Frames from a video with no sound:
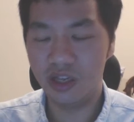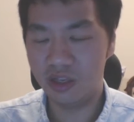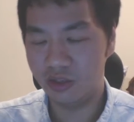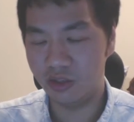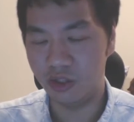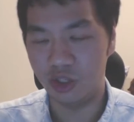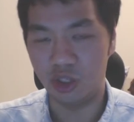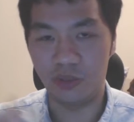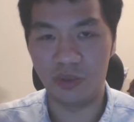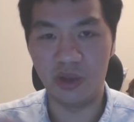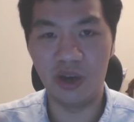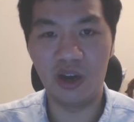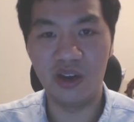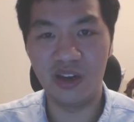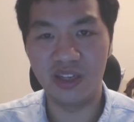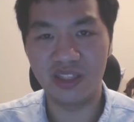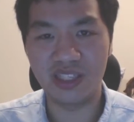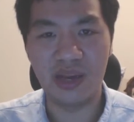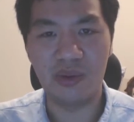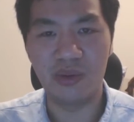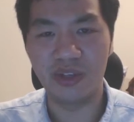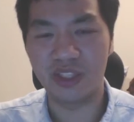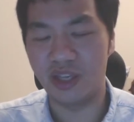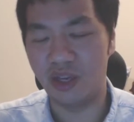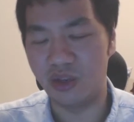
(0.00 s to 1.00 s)
To be honest, I
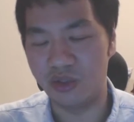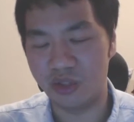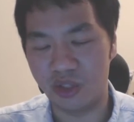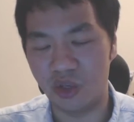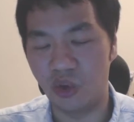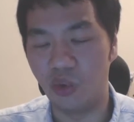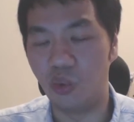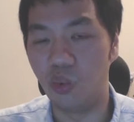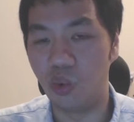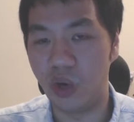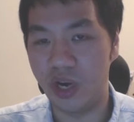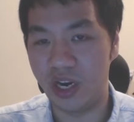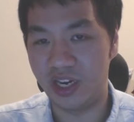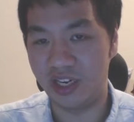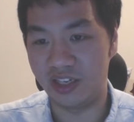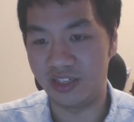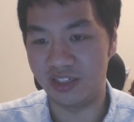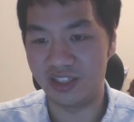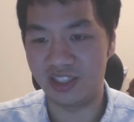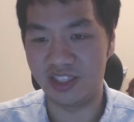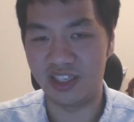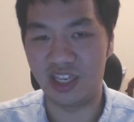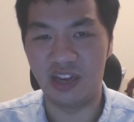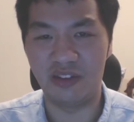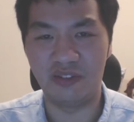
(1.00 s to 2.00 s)
was also waiting to
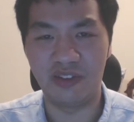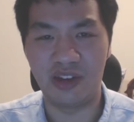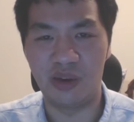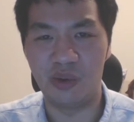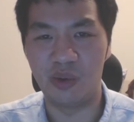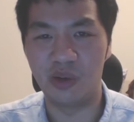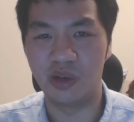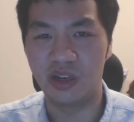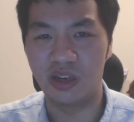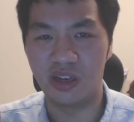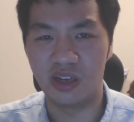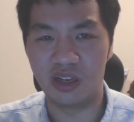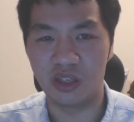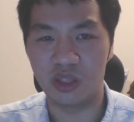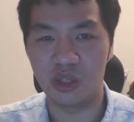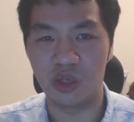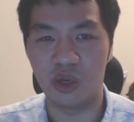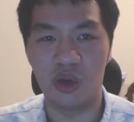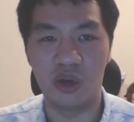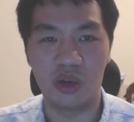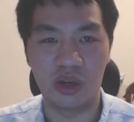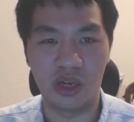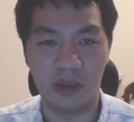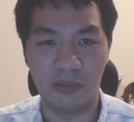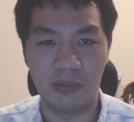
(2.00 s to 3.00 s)
see if they were gonna
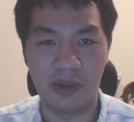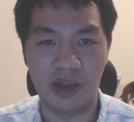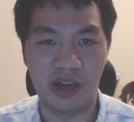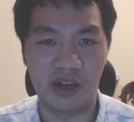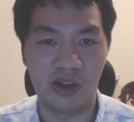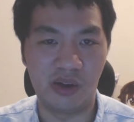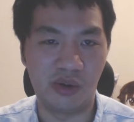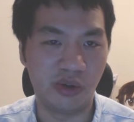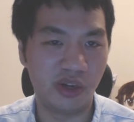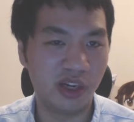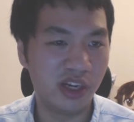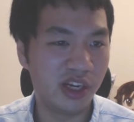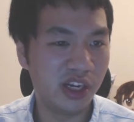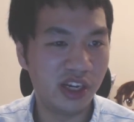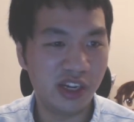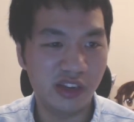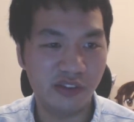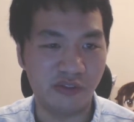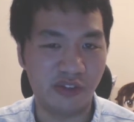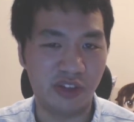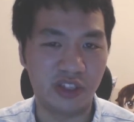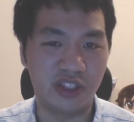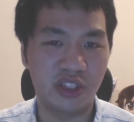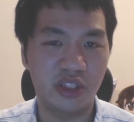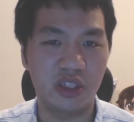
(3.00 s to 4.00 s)
talk about
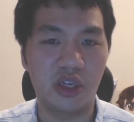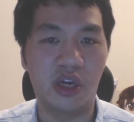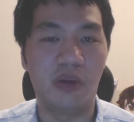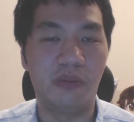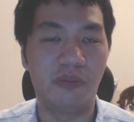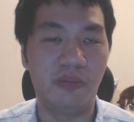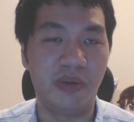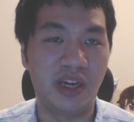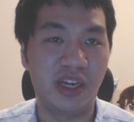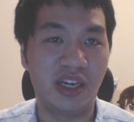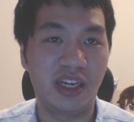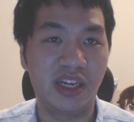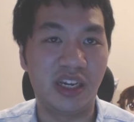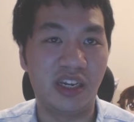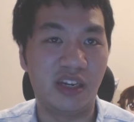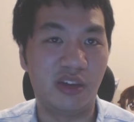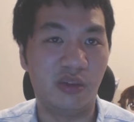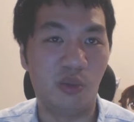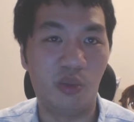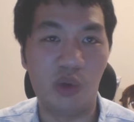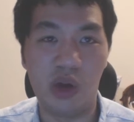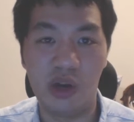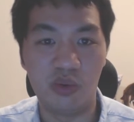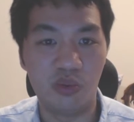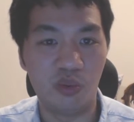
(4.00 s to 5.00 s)
this topic
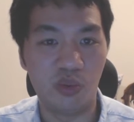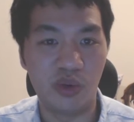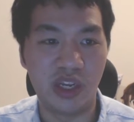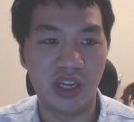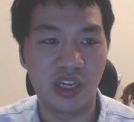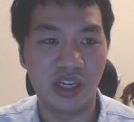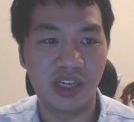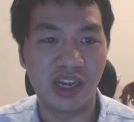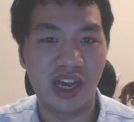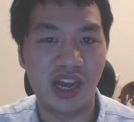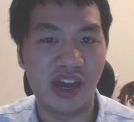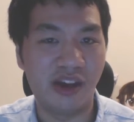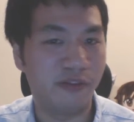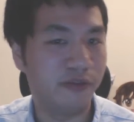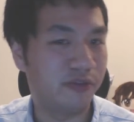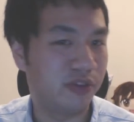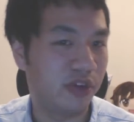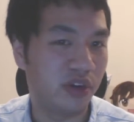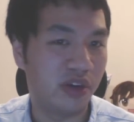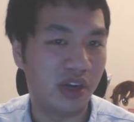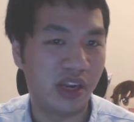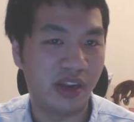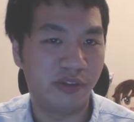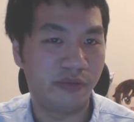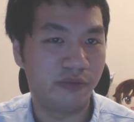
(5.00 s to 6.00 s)
1 week after
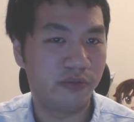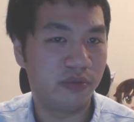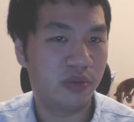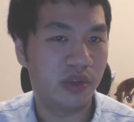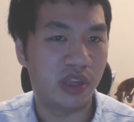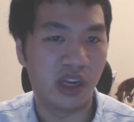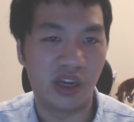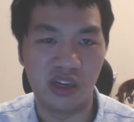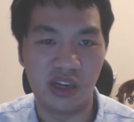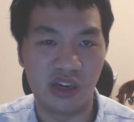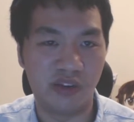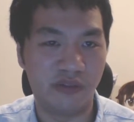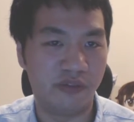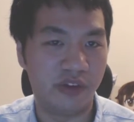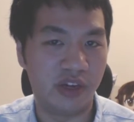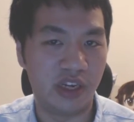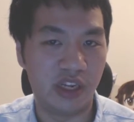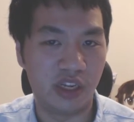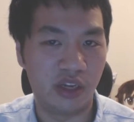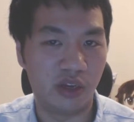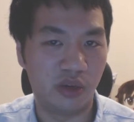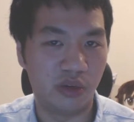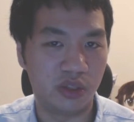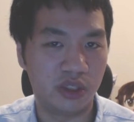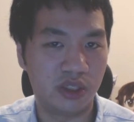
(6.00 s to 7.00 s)
they have done their
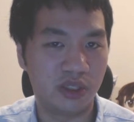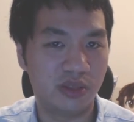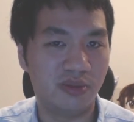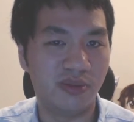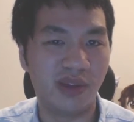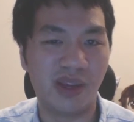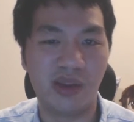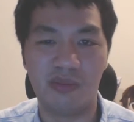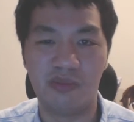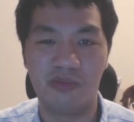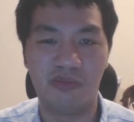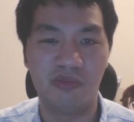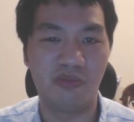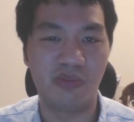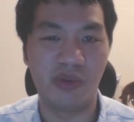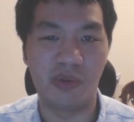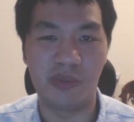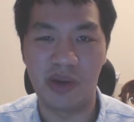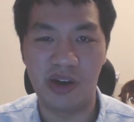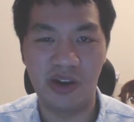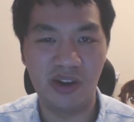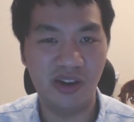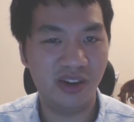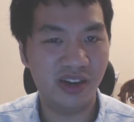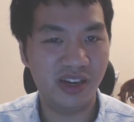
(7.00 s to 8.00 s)
videos, then
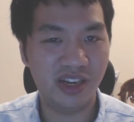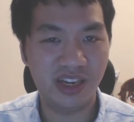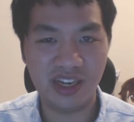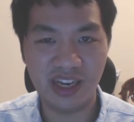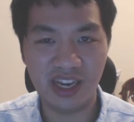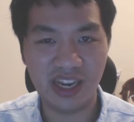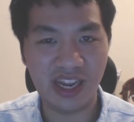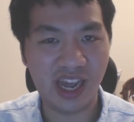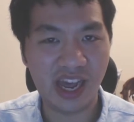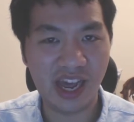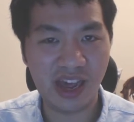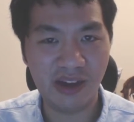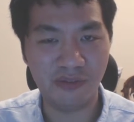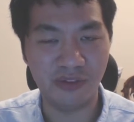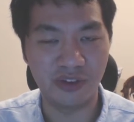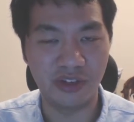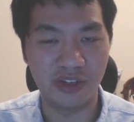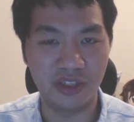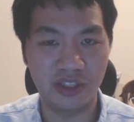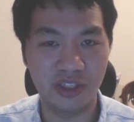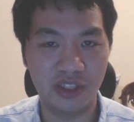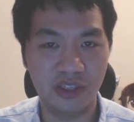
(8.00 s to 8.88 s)
apparently they haven't.